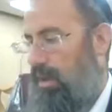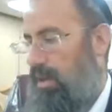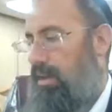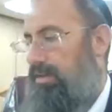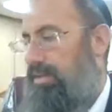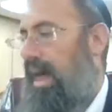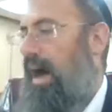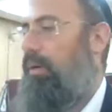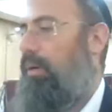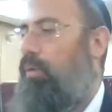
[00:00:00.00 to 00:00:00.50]

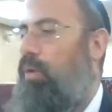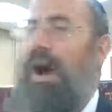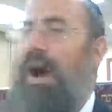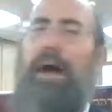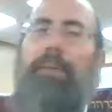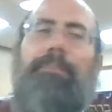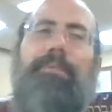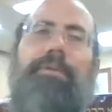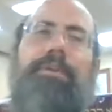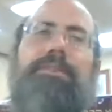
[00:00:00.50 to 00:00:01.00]
Now, what
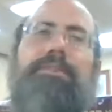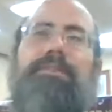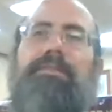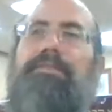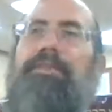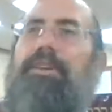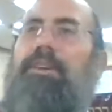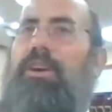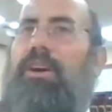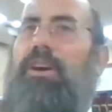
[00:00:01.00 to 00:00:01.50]
happens if
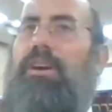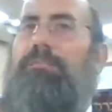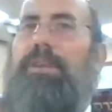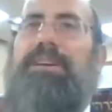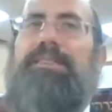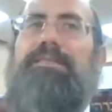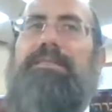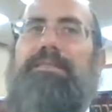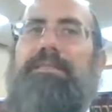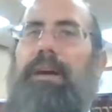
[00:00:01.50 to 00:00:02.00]
the Kohen
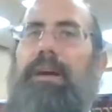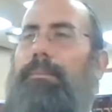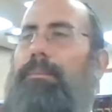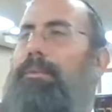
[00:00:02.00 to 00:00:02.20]
mixed it up?